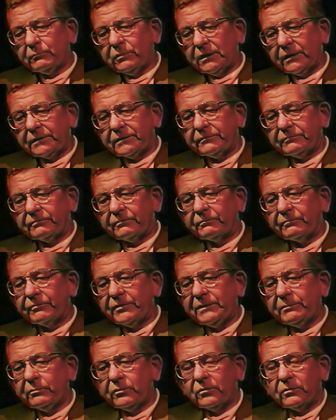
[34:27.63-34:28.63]
Jack
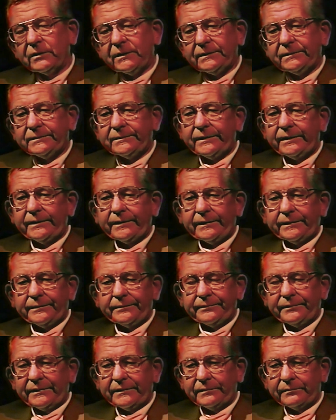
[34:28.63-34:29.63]
Plunkett from
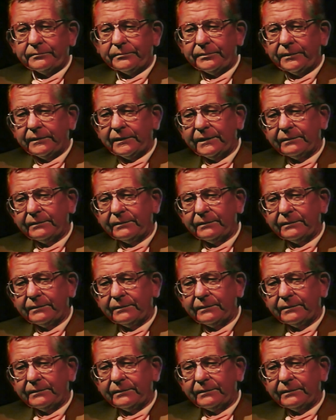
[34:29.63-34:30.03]
Freeport,